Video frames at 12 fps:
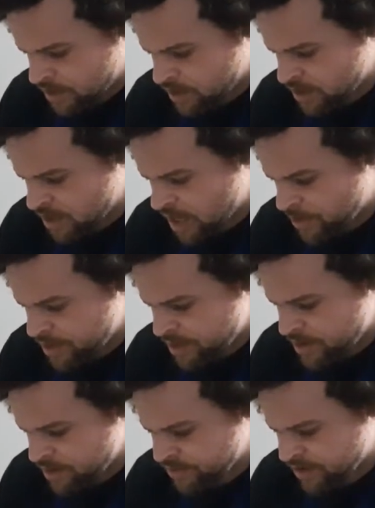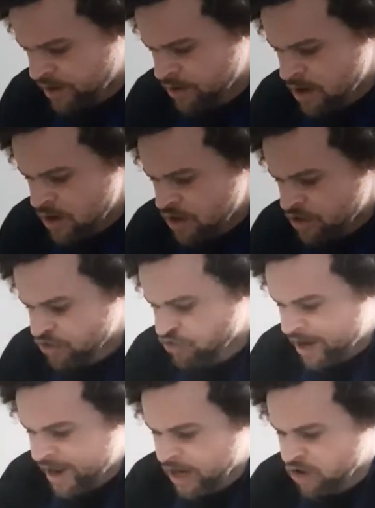to start with. So
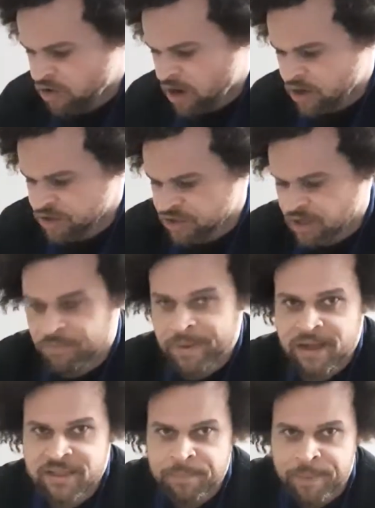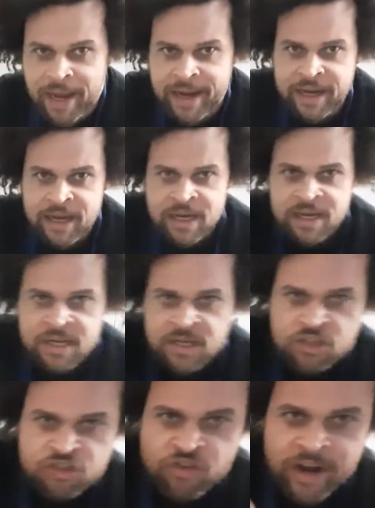straight across, I peeled it back,
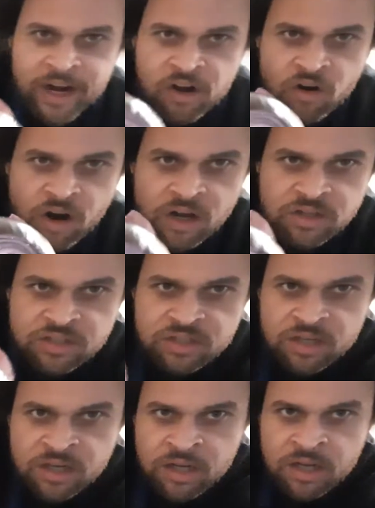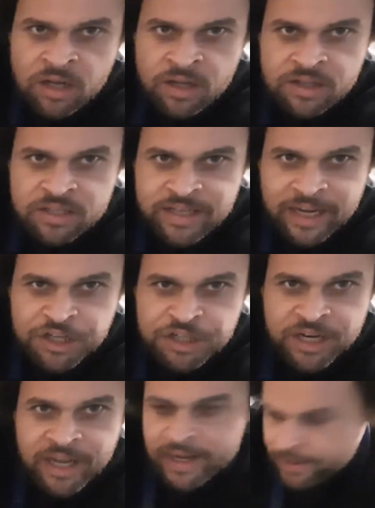straight across the section
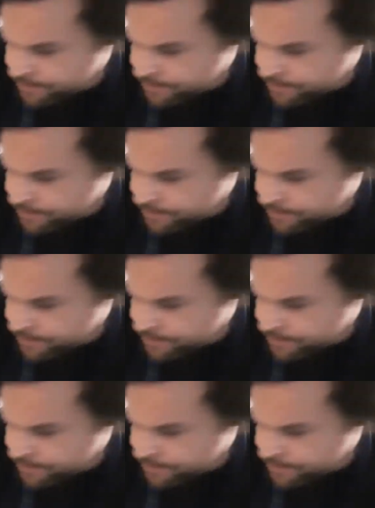here.